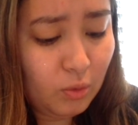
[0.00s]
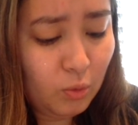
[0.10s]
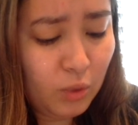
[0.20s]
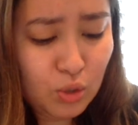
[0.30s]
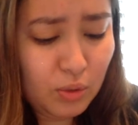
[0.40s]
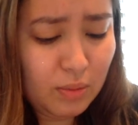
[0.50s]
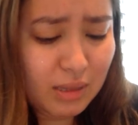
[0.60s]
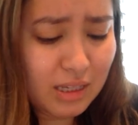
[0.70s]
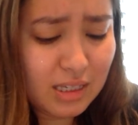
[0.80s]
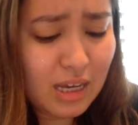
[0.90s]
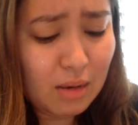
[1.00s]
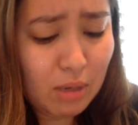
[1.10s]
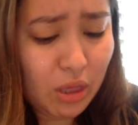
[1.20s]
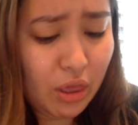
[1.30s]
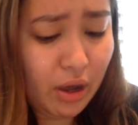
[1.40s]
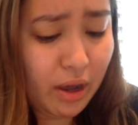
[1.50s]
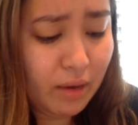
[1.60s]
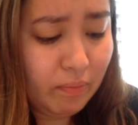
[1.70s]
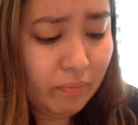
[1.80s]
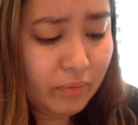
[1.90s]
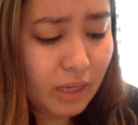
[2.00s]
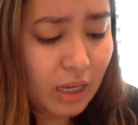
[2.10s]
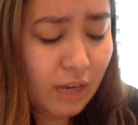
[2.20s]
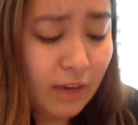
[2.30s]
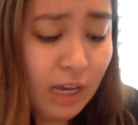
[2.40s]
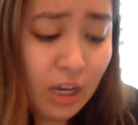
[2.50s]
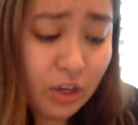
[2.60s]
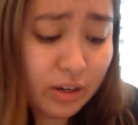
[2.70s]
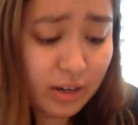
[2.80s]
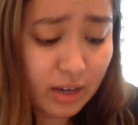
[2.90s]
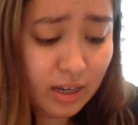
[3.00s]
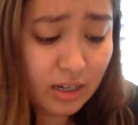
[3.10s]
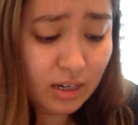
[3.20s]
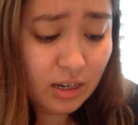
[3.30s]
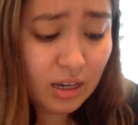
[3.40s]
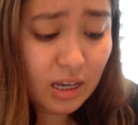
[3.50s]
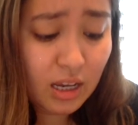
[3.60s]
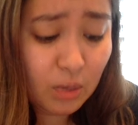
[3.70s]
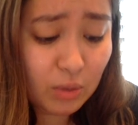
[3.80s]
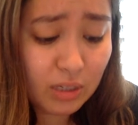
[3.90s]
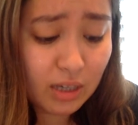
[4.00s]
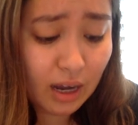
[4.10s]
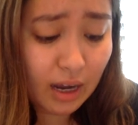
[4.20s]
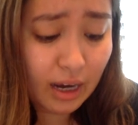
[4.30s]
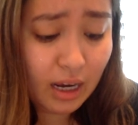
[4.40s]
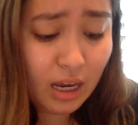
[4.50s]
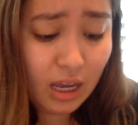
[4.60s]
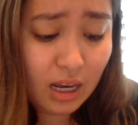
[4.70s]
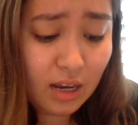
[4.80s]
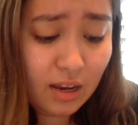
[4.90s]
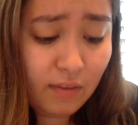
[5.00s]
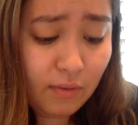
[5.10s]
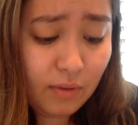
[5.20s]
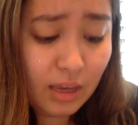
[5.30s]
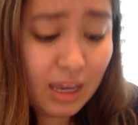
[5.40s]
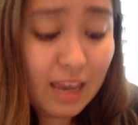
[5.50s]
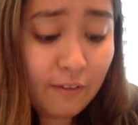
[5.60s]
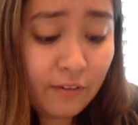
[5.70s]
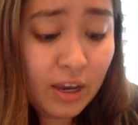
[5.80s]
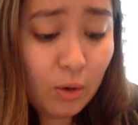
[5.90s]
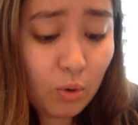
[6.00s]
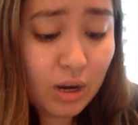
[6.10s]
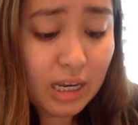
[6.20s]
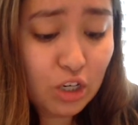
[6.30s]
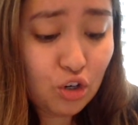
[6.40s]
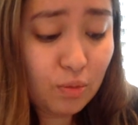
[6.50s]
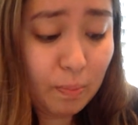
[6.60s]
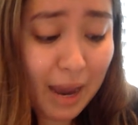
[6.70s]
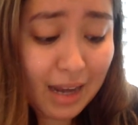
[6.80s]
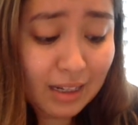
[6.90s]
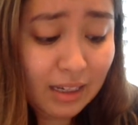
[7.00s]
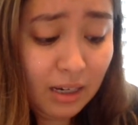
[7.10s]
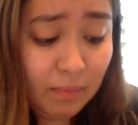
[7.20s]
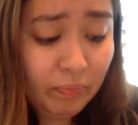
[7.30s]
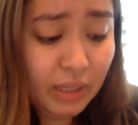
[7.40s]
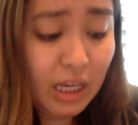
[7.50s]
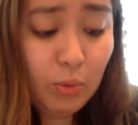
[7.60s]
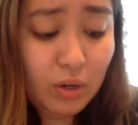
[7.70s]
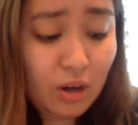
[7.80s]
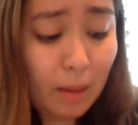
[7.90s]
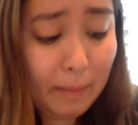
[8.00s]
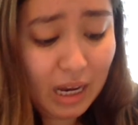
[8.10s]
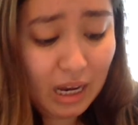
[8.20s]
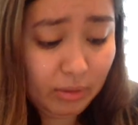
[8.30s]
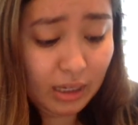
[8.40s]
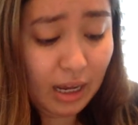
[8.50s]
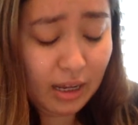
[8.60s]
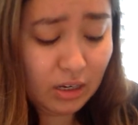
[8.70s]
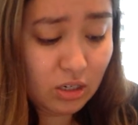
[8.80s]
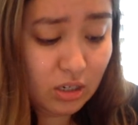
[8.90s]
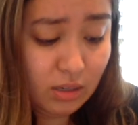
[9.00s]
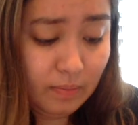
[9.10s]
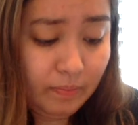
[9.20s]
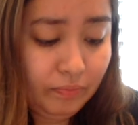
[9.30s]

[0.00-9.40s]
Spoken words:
which would have been the same, he thought. If he couldn't hunt, he would die, and if he were injured badly, he would not be able to hunt.